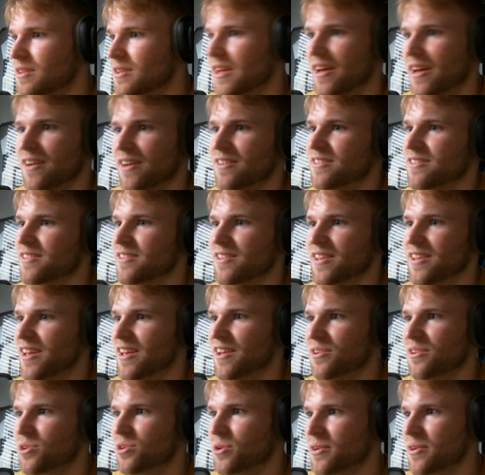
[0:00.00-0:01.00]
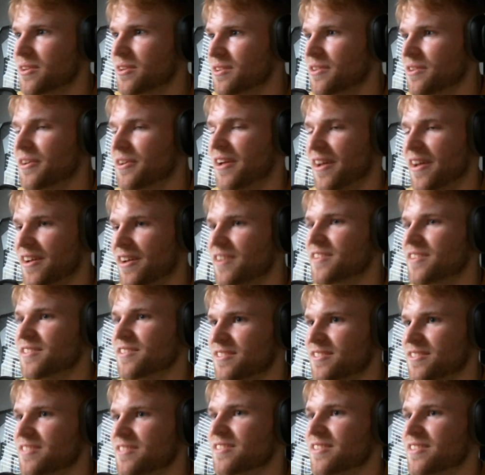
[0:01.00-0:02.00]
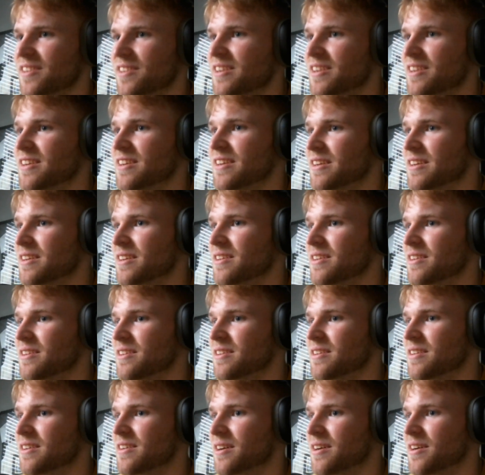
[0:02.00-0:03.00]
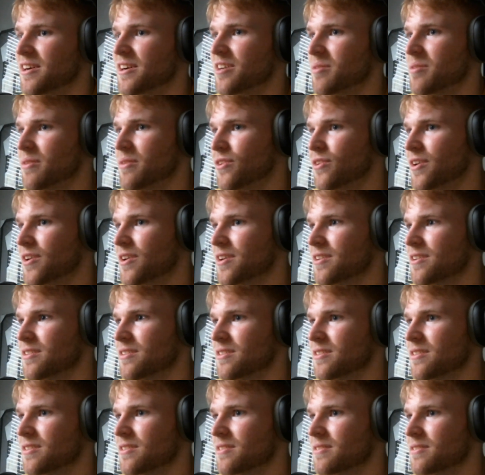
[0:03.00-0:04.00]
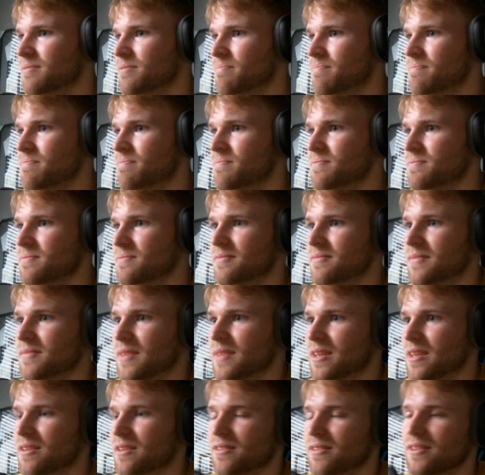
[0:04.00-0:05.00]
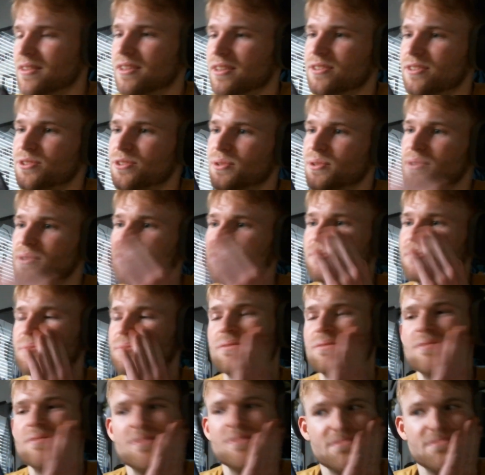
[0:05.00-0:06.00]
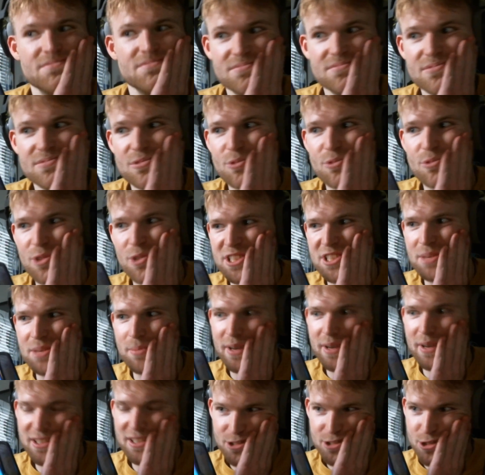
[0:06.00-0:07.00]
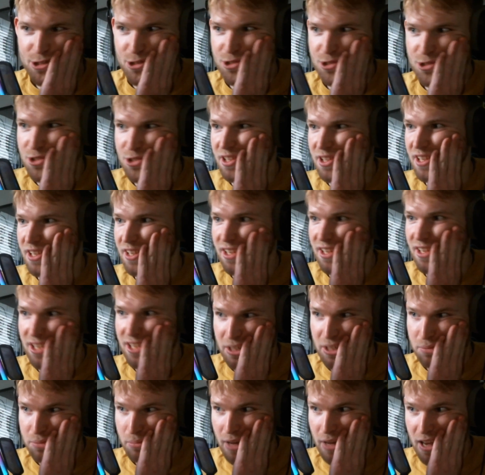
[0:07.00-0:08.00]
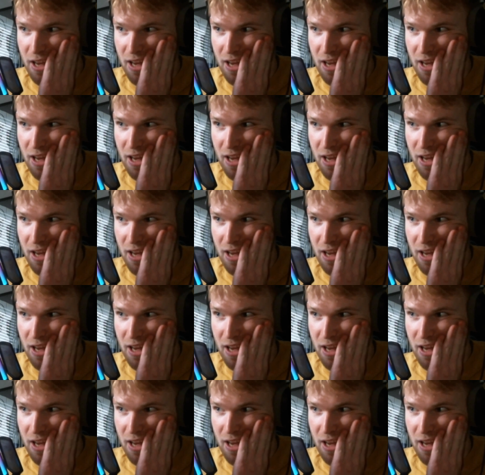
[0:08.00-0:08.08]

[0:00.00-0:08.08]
Yeah, can't do it. Okay. Um, I feel like. Oh, dude. What's he about to do to the kid,